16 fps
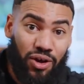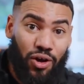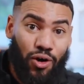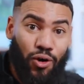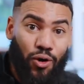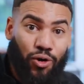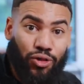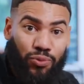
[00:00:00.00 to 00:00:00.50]

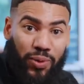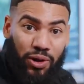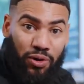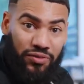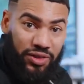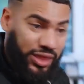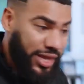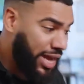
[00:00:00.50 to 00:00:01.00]
all the way
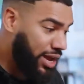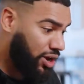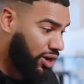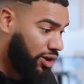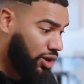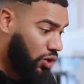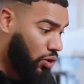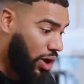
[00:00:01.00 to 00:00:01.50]
over there,
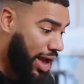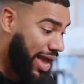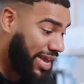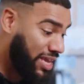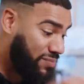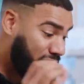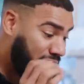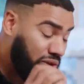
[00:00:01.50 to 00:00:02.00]
or I
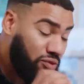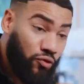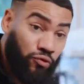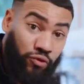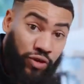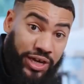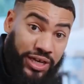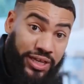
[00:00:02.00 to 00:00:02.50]
can be
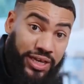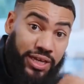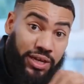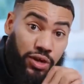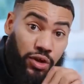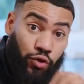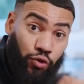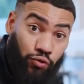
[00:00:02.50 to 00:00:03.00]
really,
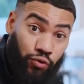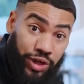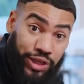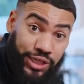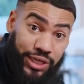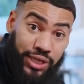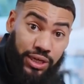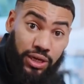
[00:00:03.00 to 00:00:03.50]

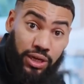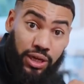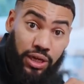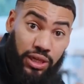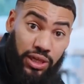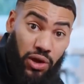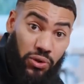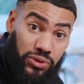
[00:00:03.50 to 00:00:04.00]
really
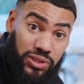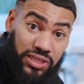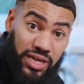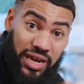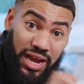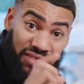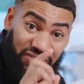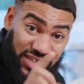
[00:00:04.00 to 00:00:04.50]
close.
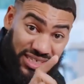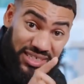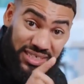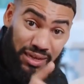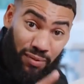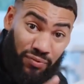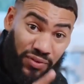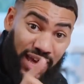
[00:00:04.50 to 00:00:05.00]
And this is
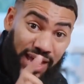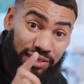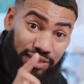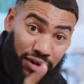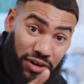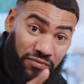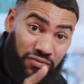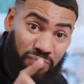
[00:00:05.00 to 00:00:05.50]
something I
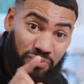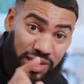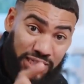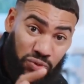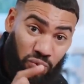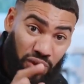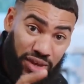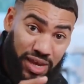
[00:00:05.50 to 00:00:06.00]
learned from Miss
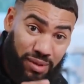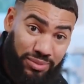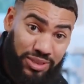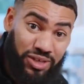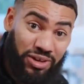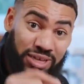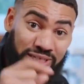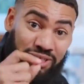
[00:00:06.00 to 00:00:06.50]
Williams.
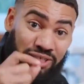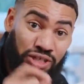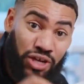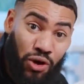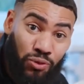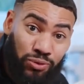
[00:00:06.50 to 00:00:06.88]
There is no